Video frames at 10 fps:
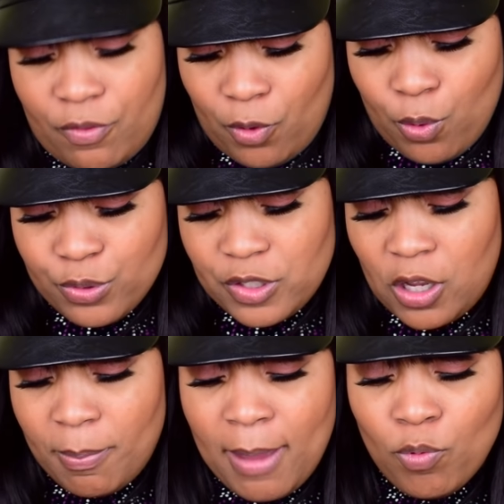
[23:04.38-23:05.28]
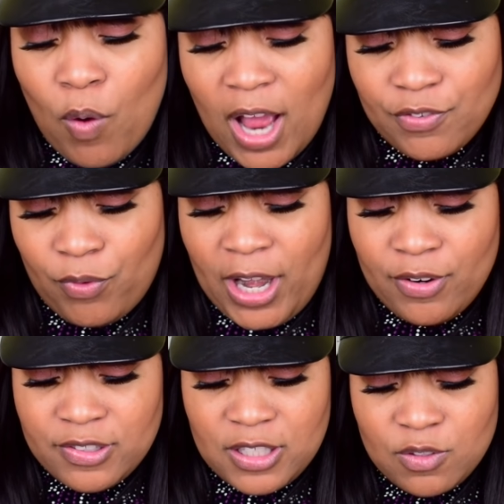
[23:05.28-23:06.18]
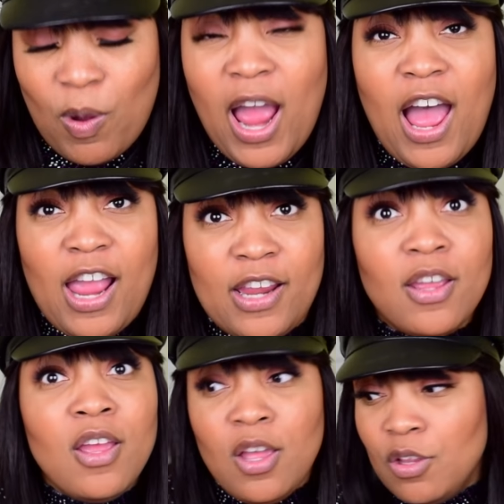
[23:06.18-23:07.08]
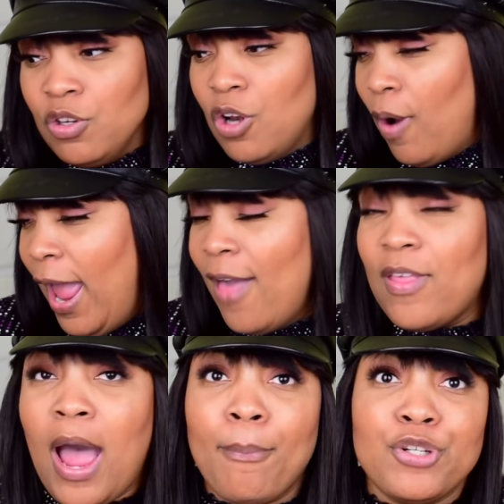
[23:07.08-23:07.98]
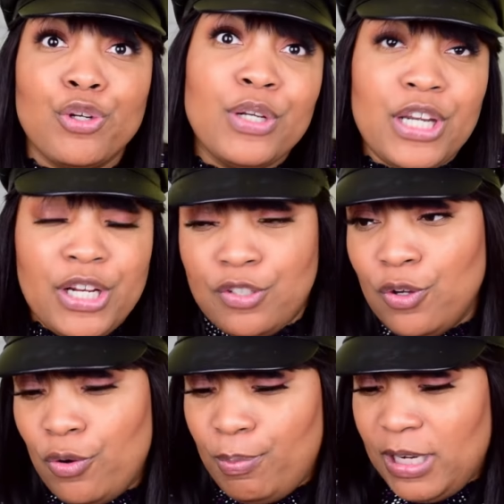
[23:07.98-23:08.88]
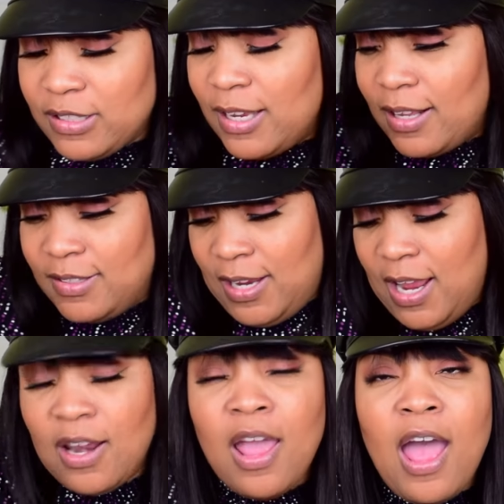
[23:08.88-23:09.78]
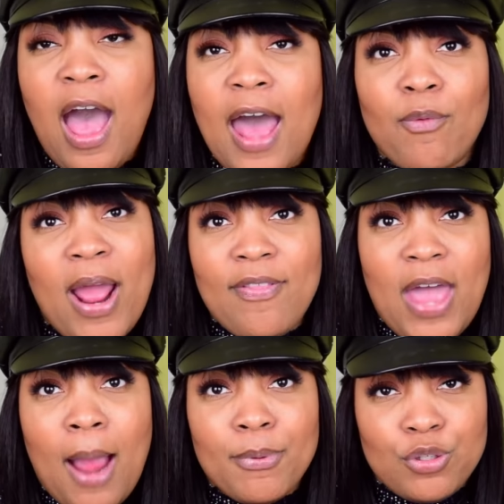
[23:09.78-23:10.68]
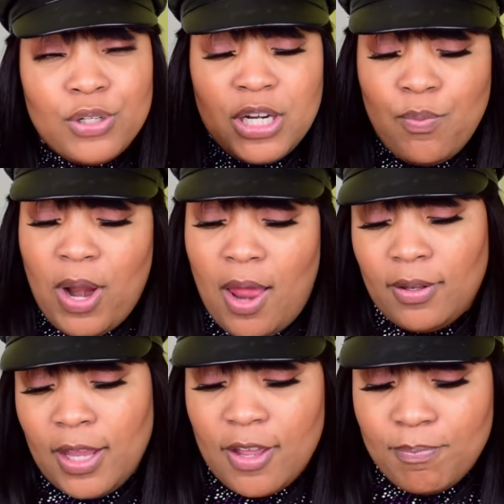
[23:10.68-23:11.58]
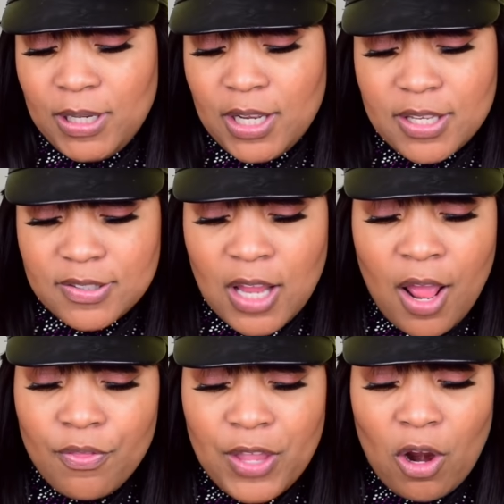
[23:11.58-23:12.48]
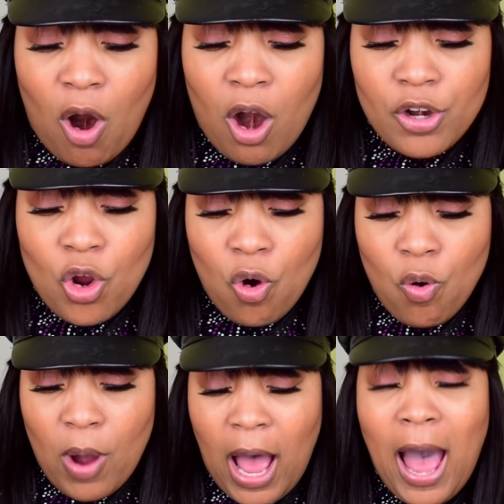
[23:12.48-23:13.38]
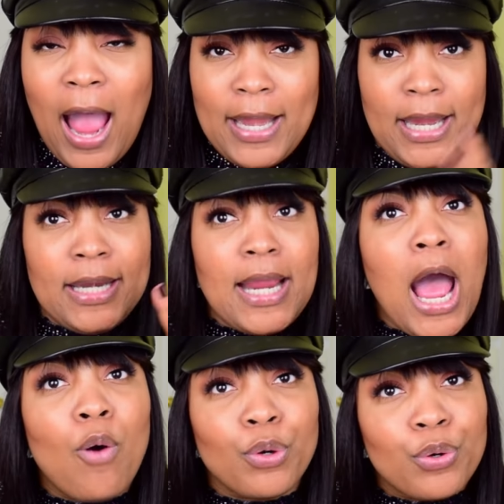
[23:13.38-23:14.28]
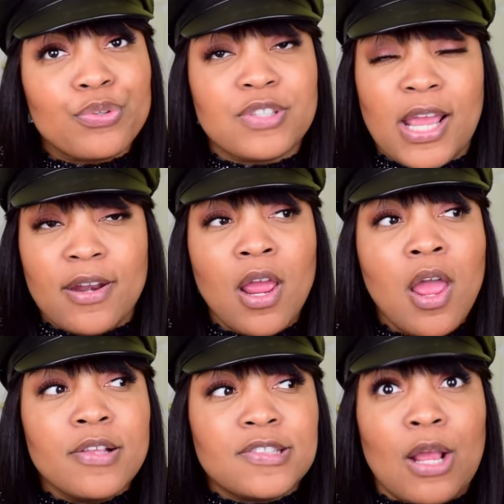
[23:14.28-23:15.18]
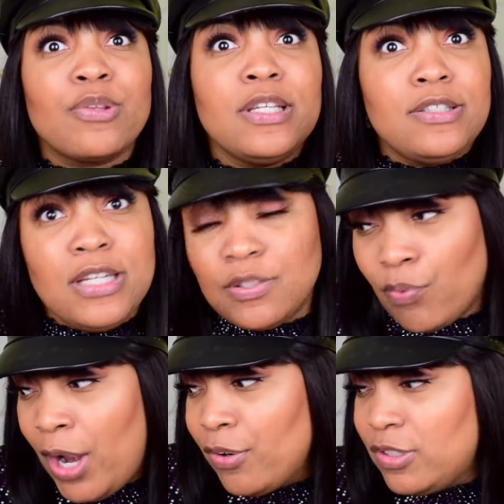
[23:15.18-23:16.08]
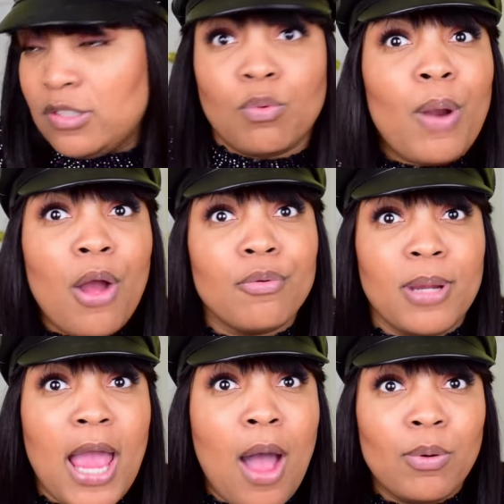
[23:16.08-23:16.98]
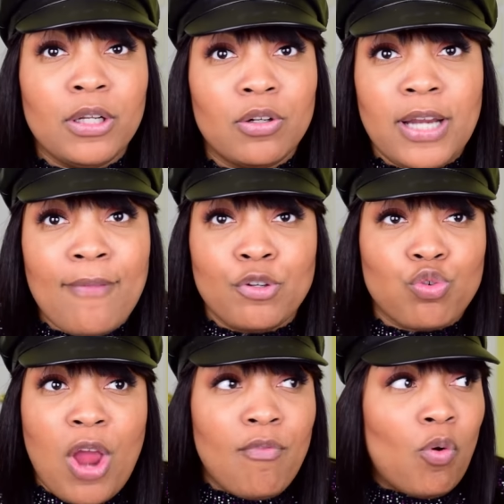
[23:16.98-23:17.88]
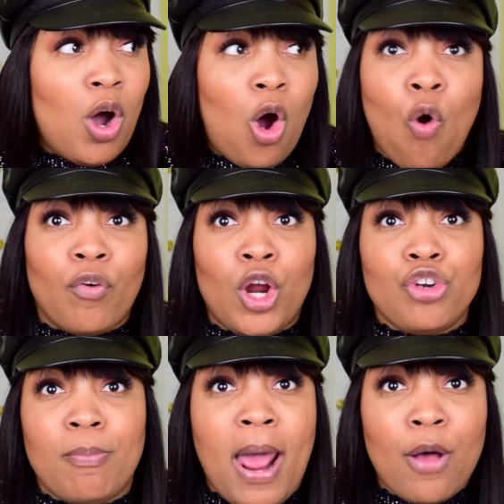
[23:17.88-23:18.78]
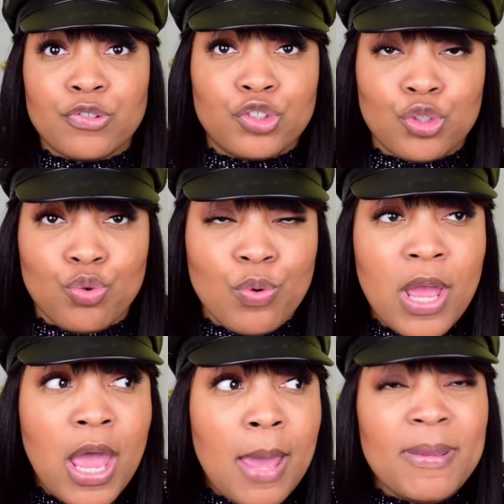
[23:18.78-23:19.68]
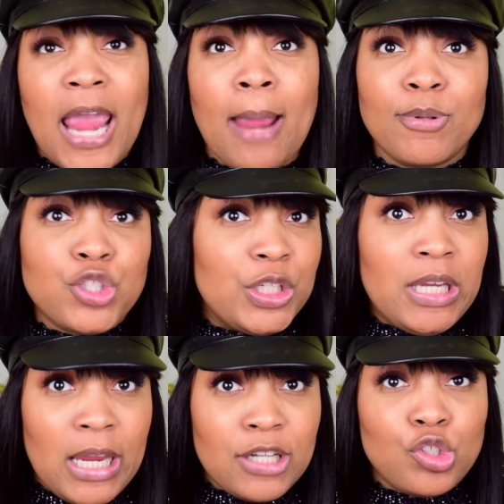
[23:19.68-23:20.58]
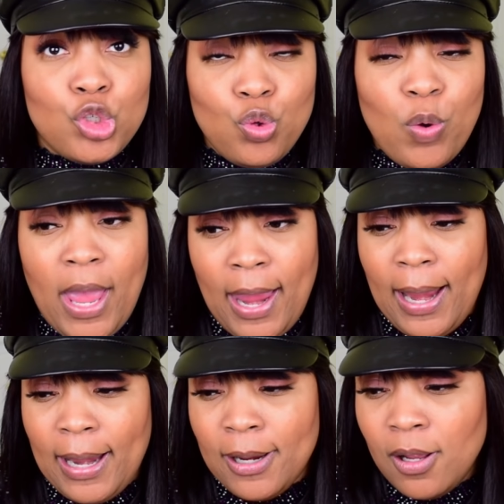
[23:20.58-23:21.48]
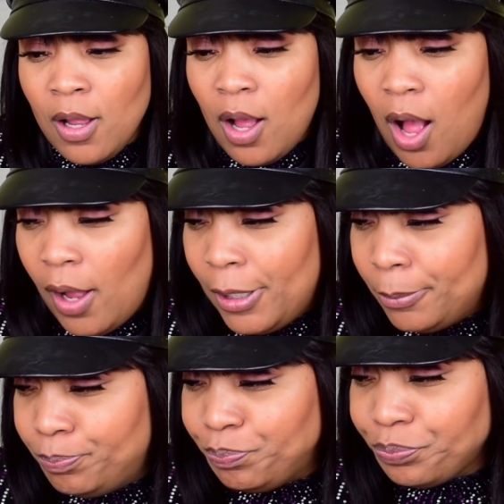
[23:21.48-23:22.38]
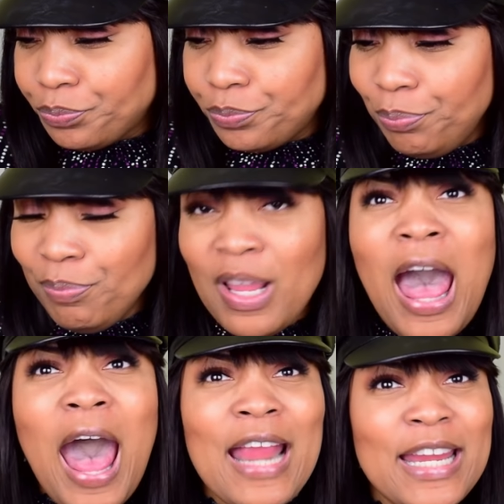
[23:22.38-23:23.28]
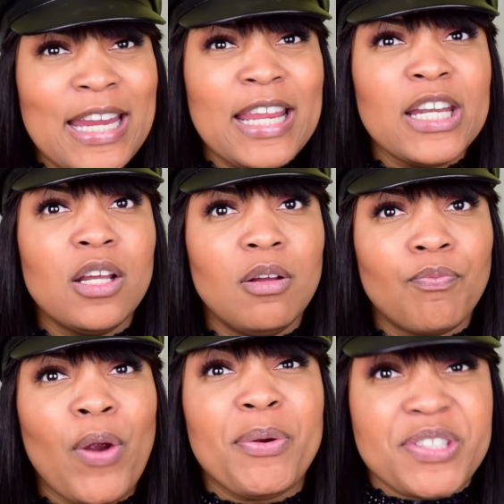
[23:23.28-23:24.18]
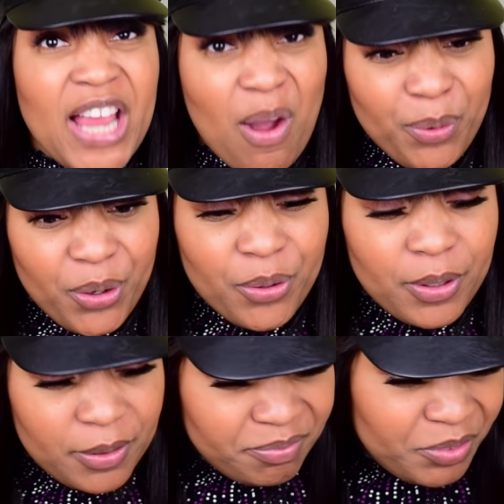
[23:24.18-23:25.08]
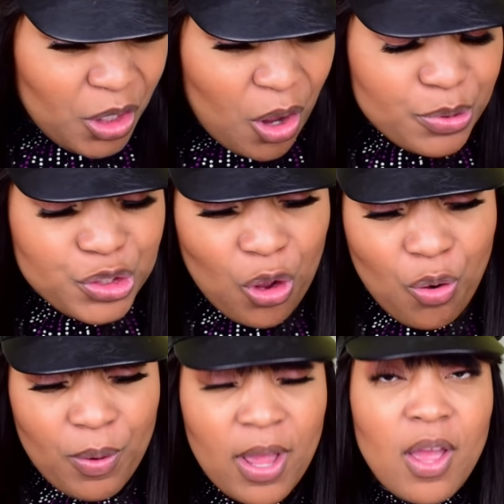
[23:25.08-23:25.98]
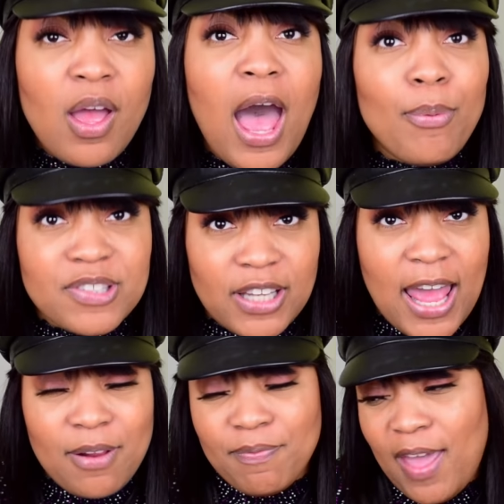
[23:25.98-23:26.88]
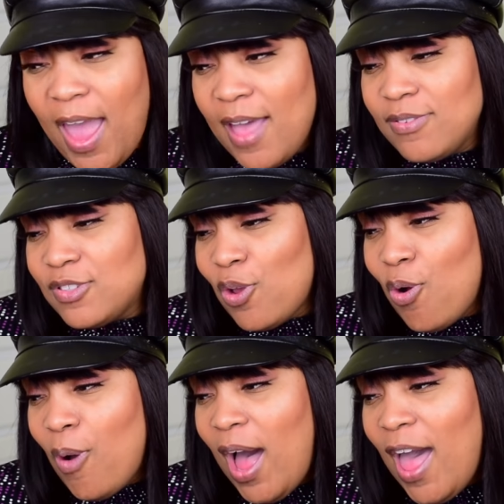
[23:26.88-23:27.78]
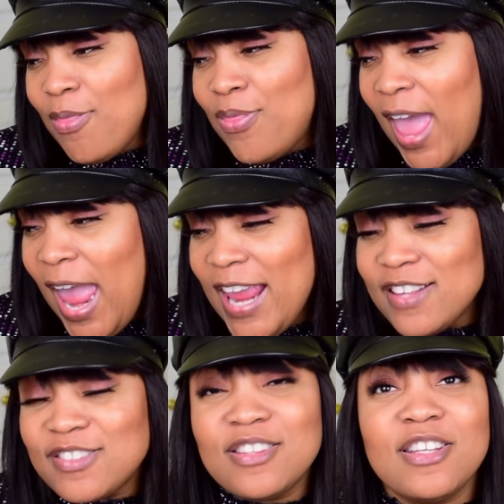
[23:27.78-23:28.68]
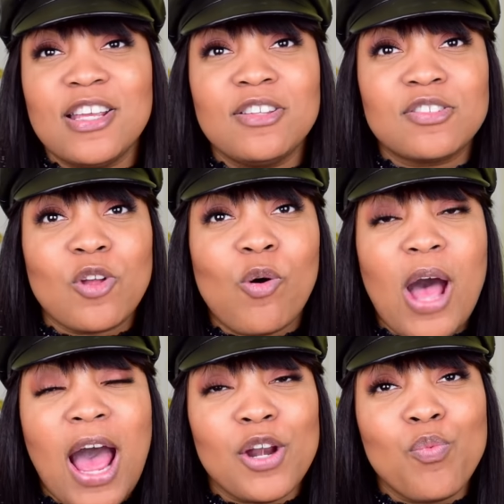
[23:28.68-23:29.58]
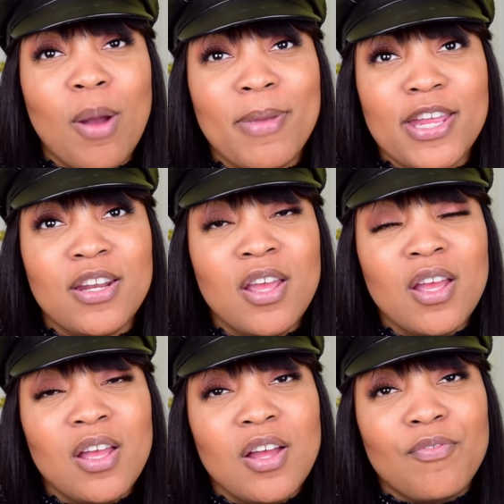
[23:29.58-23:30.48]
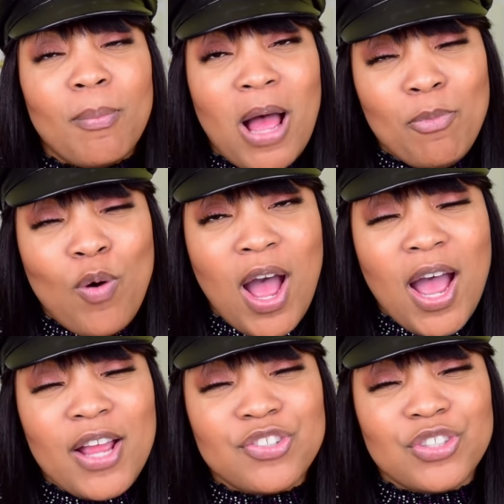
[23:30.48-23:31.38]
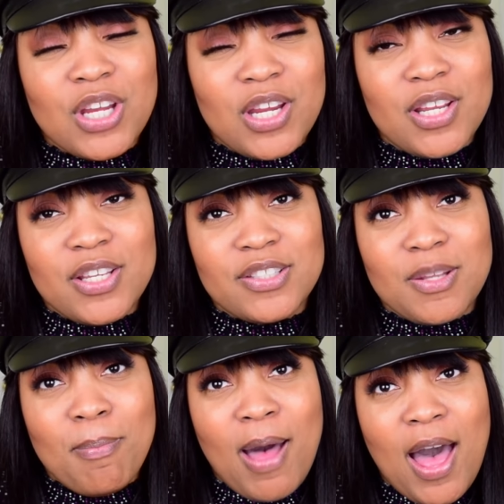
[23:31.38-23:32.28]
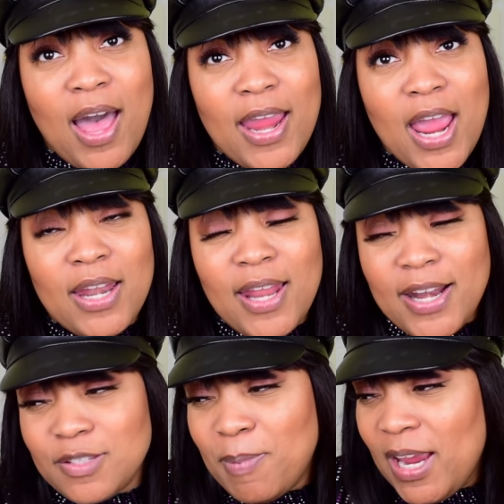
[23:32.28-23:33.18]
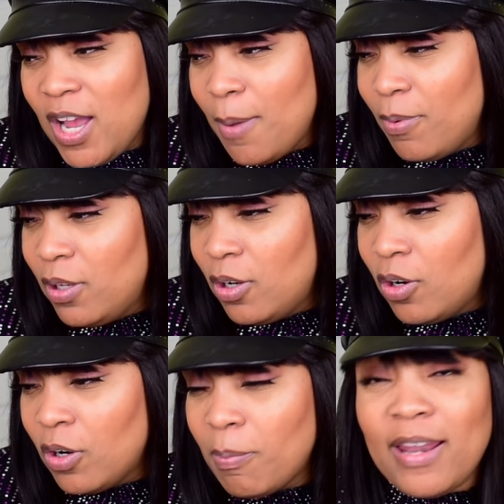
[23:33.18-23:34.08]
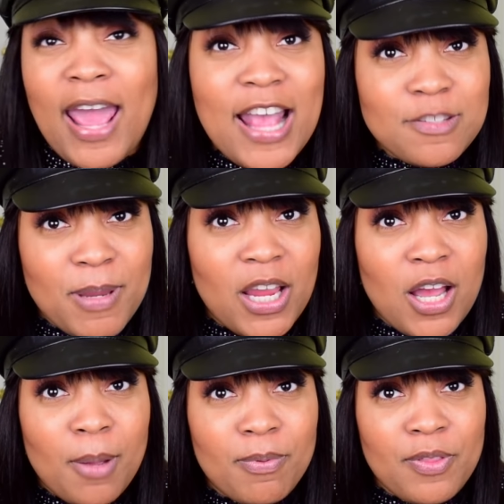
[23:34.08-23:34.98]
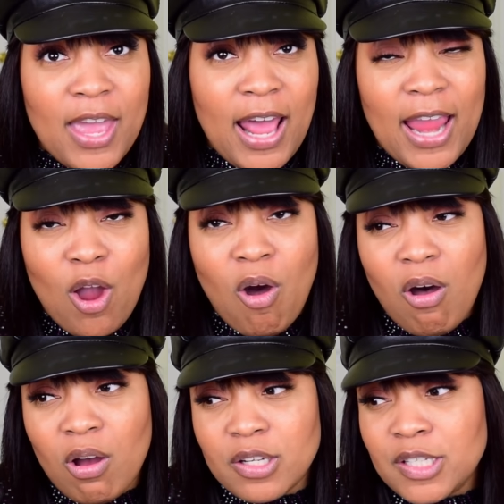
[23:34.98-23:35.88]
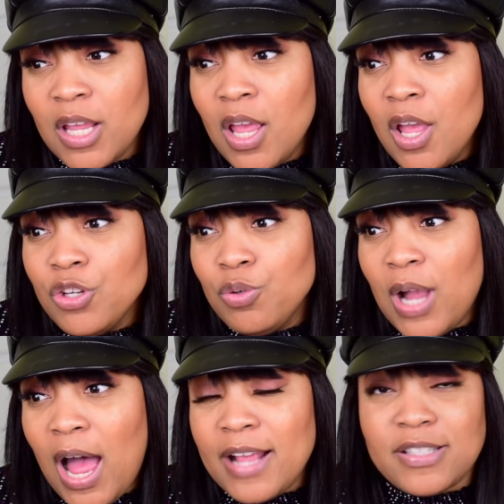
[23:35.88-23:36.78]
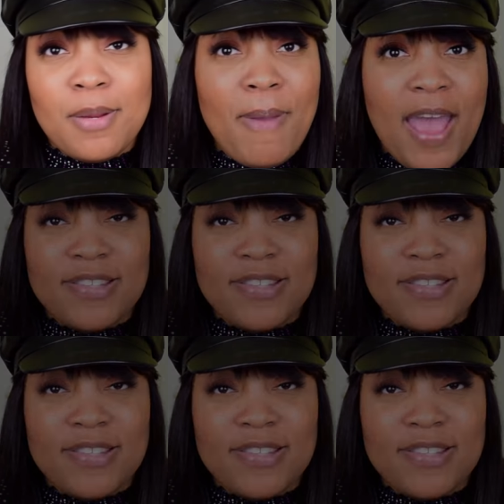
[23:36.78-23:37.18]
those Amouage fragrances while I, you know, had the opportunity to, because like I said, I don't have that opportunity where I live because there are no high-end counters that sells these niche fragrances around me. I would literally have to travel over 100 miles to be able to get to a high-end fragrance counter, you know, so I was glad of that. So that is so Honor Woman from Amouage is my latest pickup or my last pickup that I hauled, you guys, in the past